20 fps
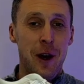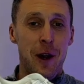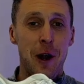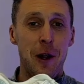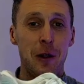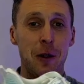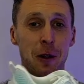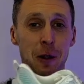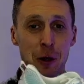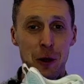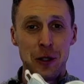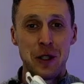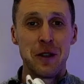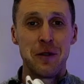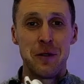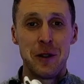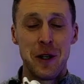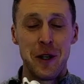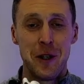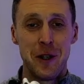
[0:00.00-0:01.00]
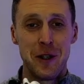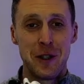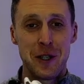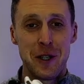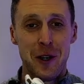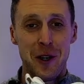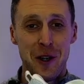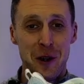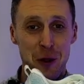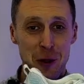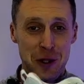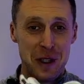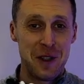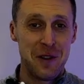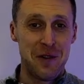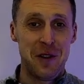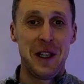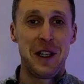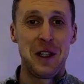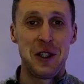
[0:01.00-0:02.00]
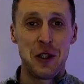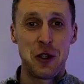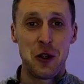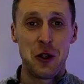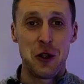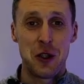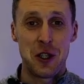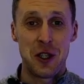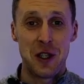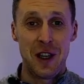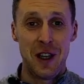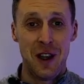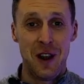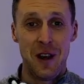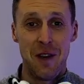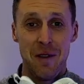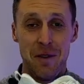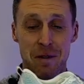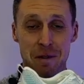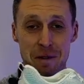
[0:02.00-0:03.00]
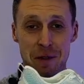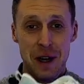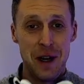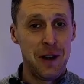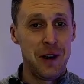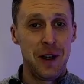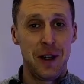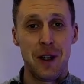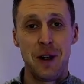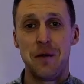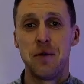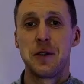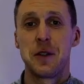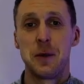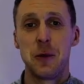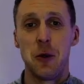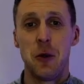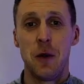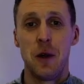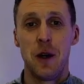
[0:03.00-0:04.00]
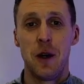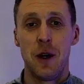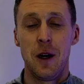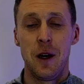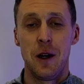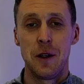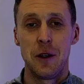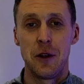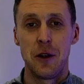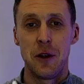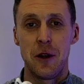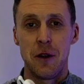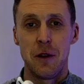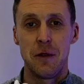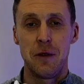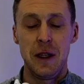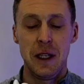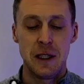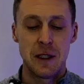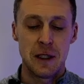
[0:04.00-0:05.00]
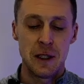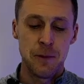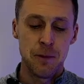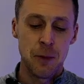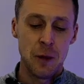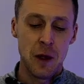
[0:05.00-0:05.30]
a lot of runners are going to find this cushioning very comfortable under their feet.